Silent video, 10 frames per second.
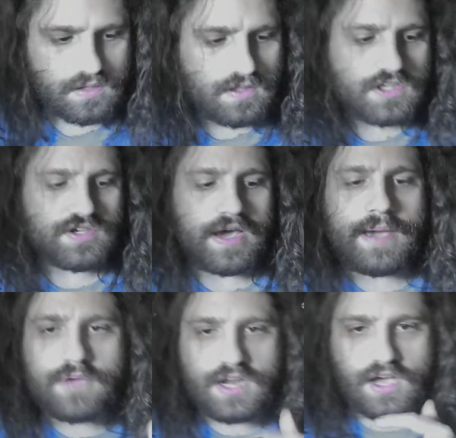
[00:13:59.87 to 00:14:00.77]
So I
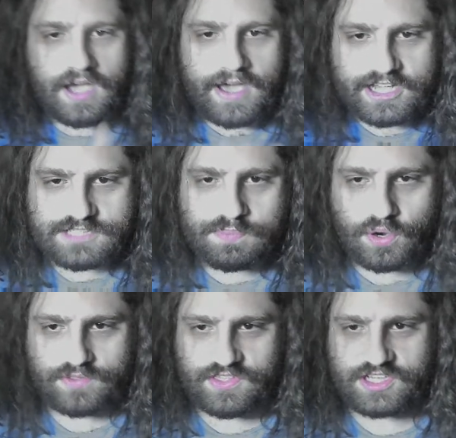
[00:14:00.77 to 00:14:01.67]
am gonna
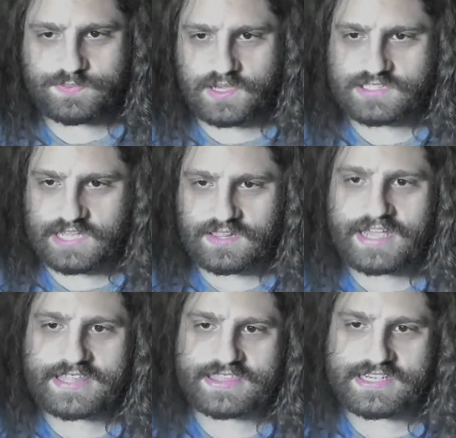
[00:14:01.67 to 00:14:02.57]
export this because I
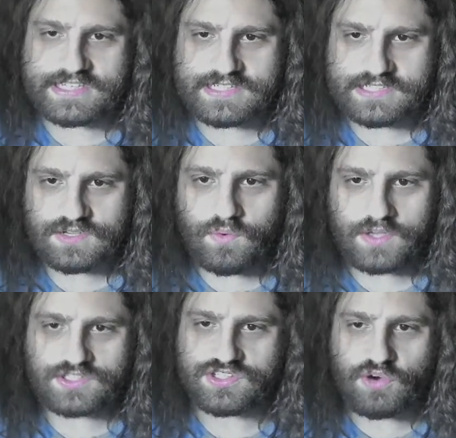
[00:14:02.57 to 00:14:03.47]
like this
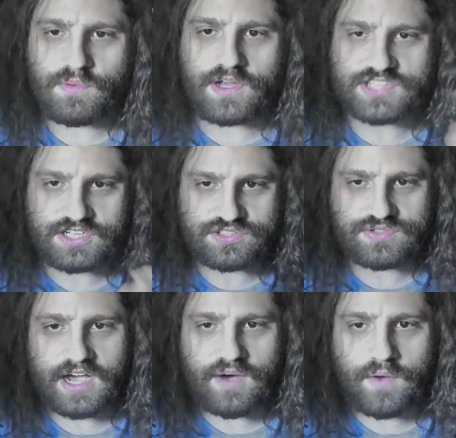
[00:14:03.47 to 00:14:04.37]
one so much. I do
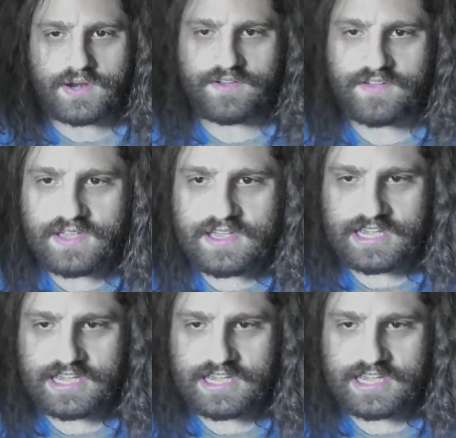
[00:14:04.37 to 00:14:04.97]
not want to get